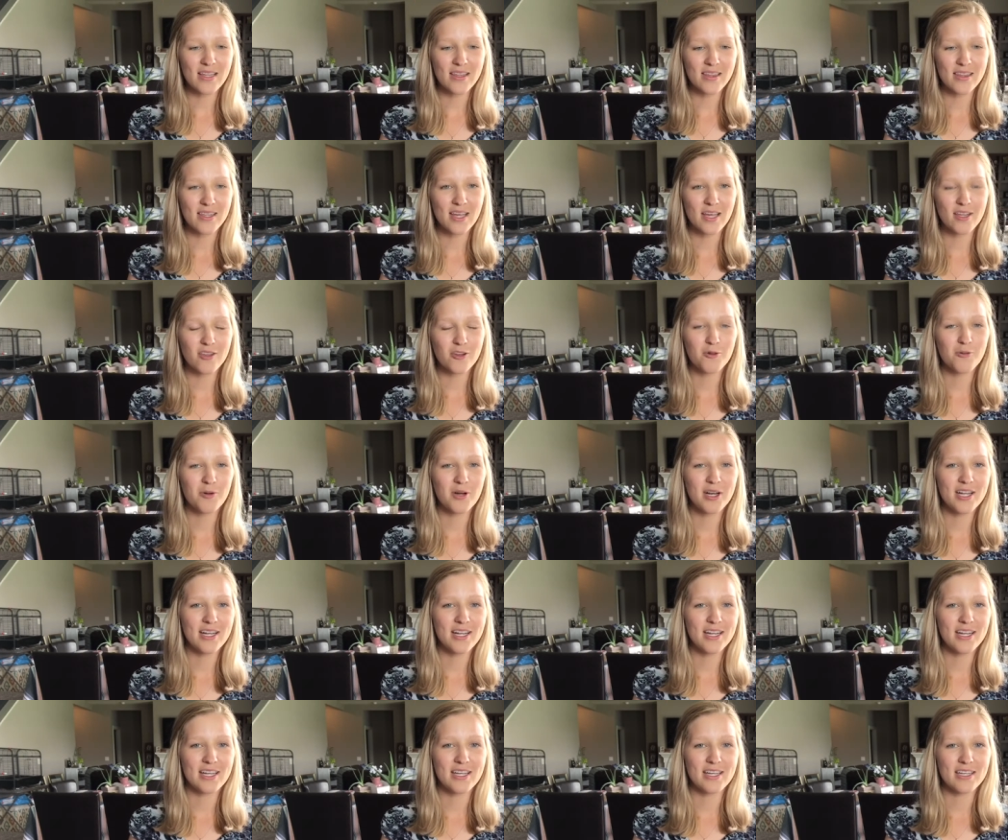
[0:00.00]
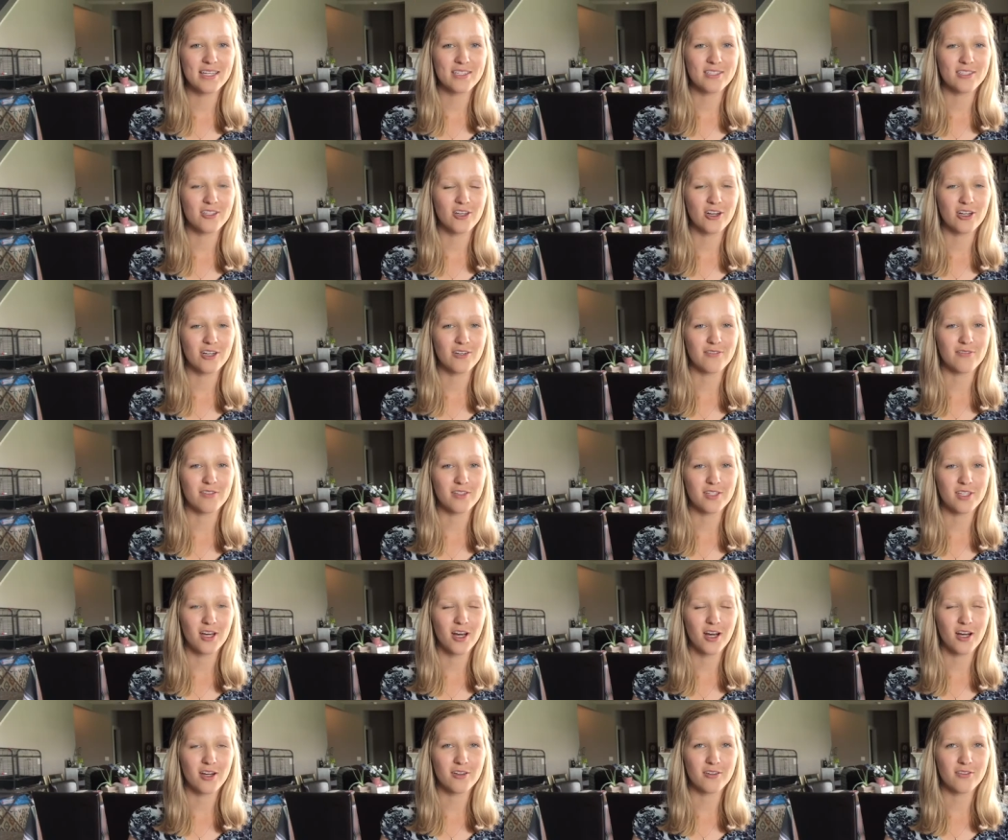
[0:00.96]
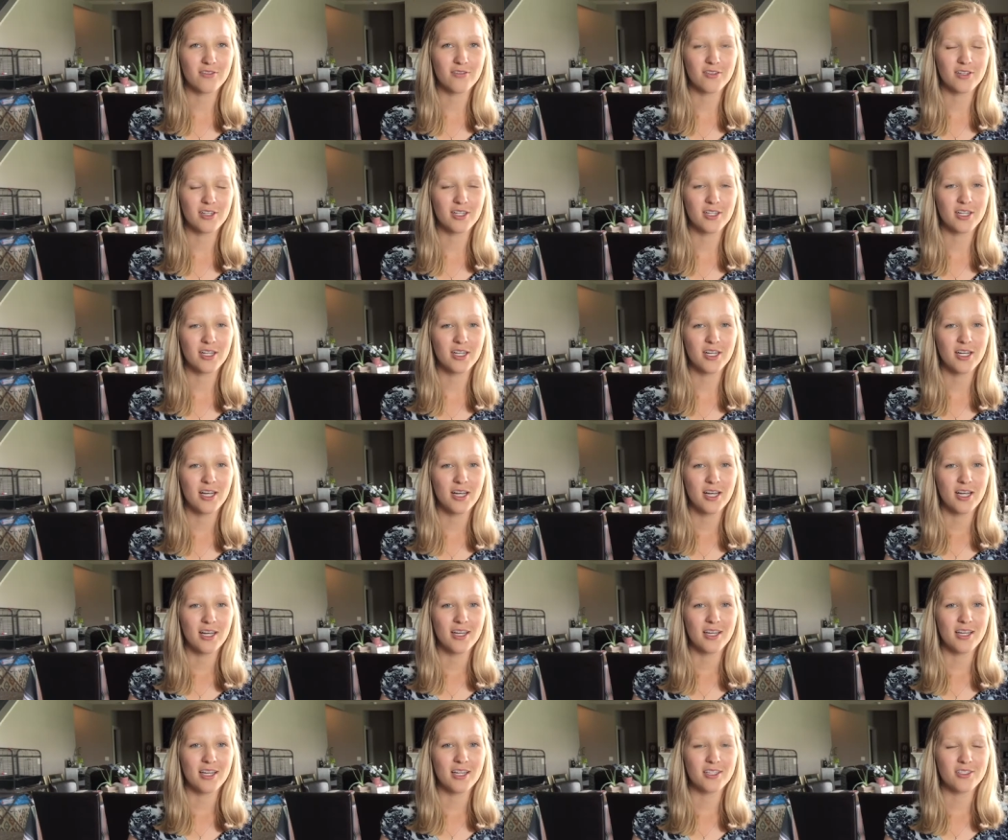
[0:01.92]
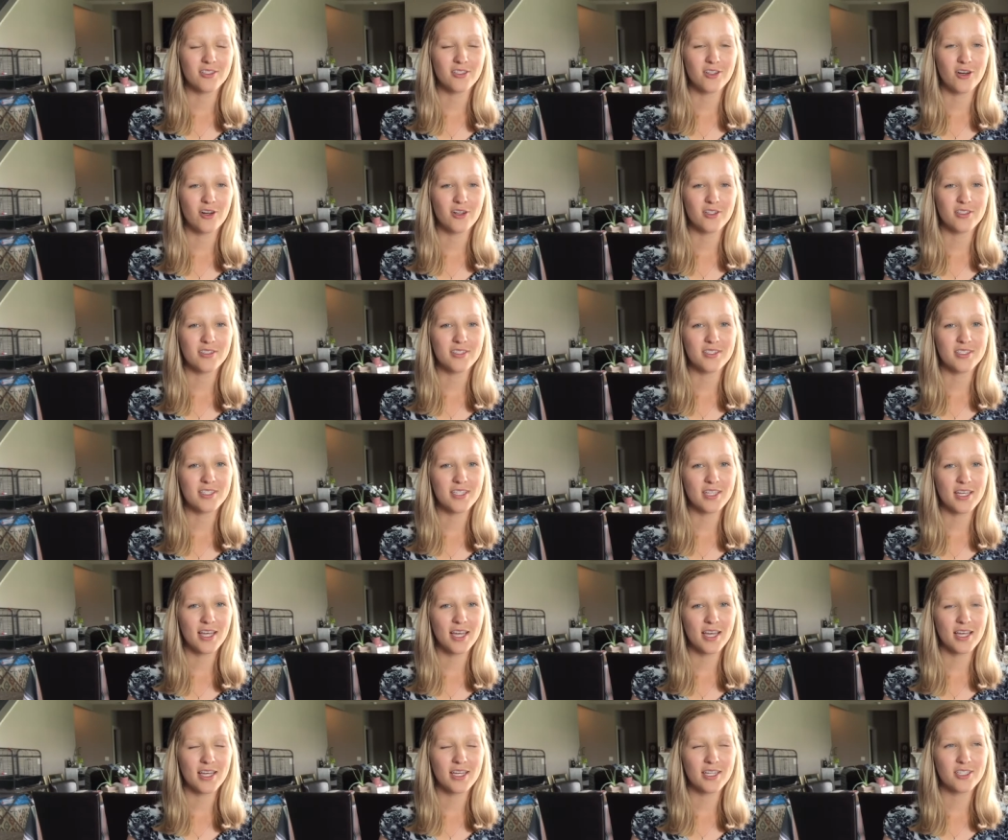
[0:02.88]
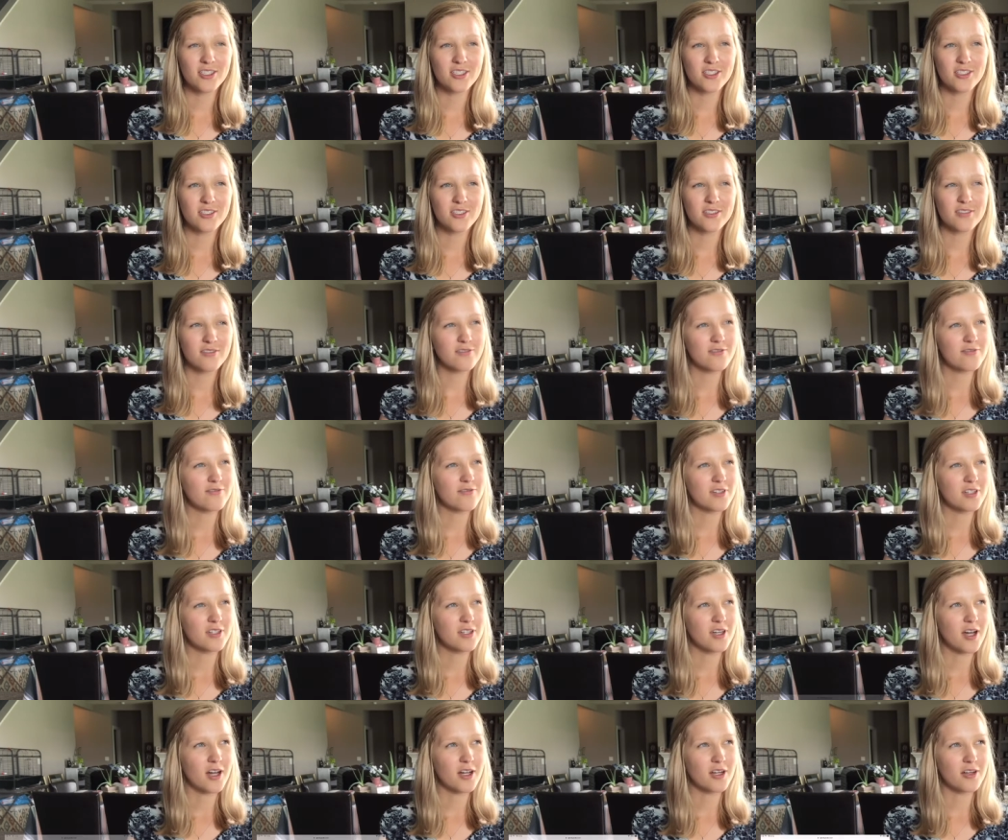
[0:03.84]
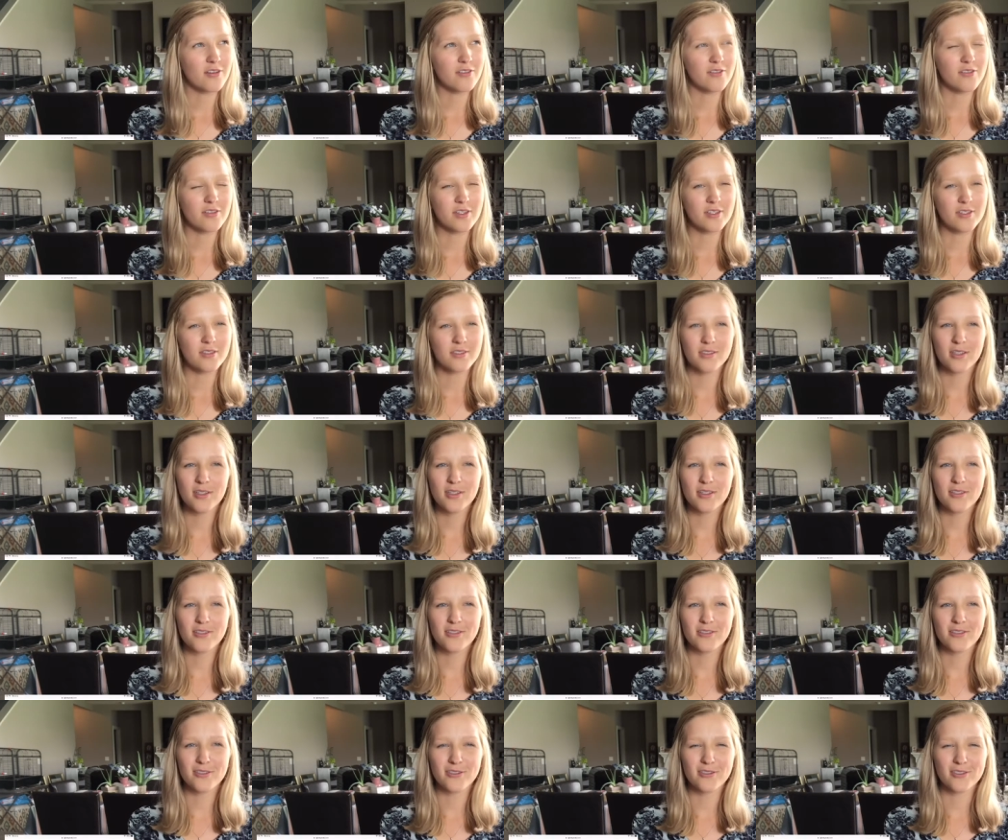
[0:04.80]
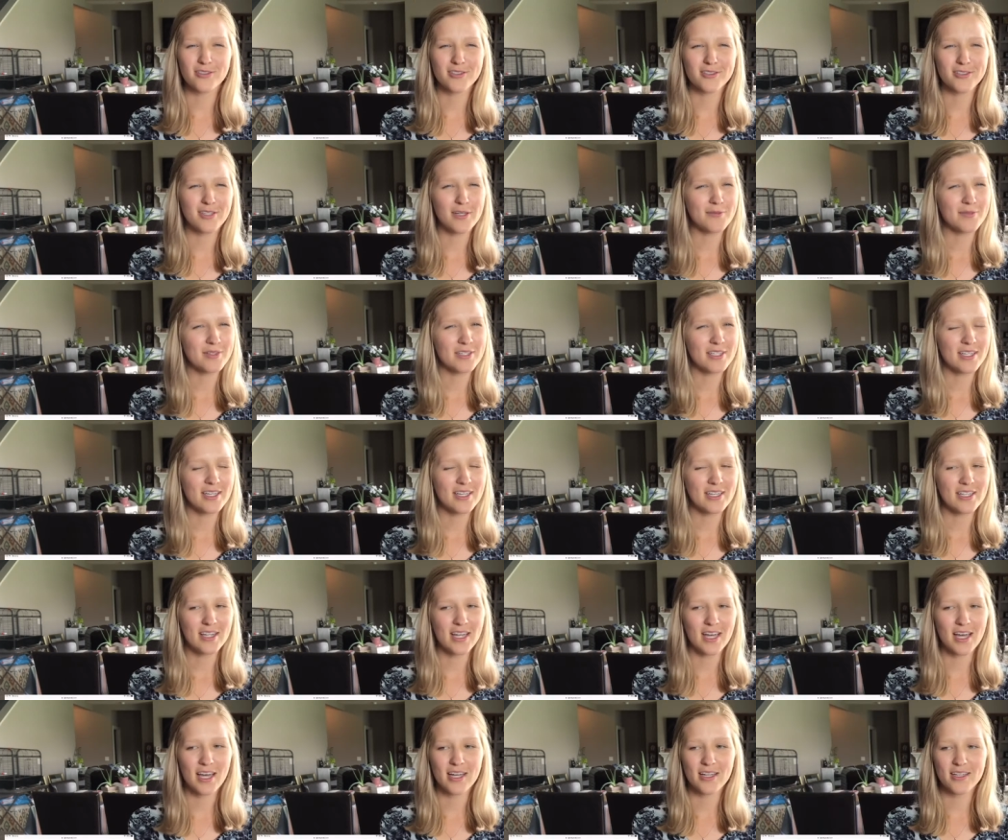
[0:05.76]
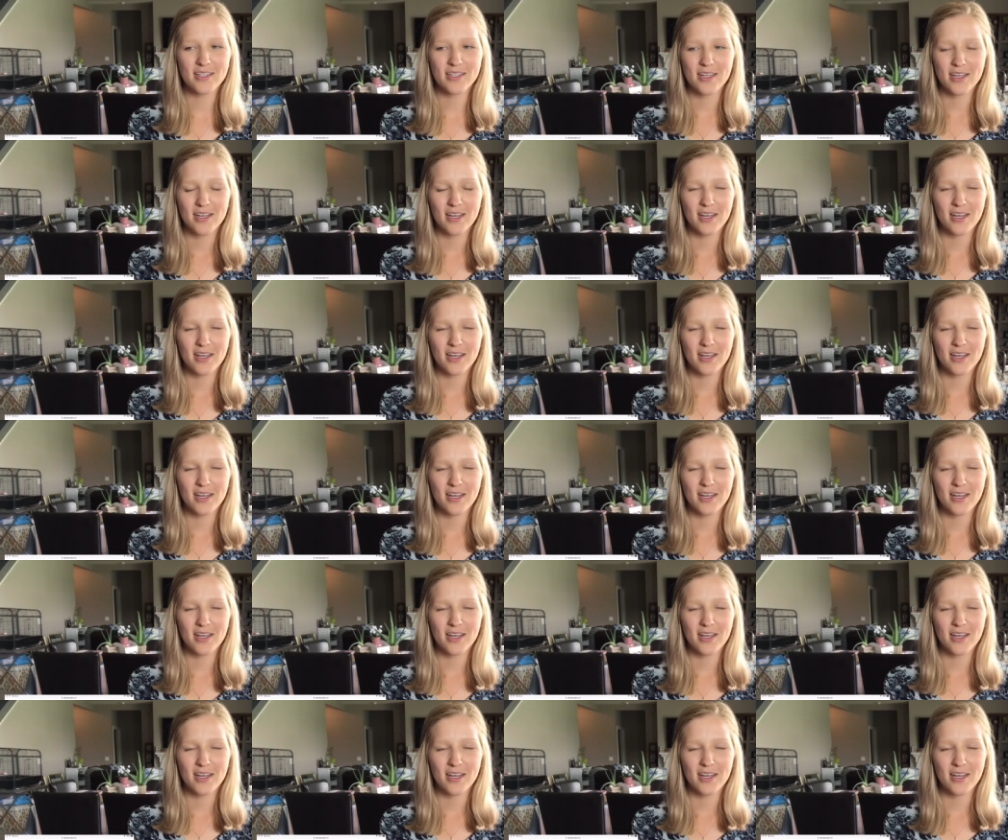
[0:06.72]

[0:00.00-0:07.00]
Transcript: The other one is our photographer, it is called CH Photography 6 or something like that.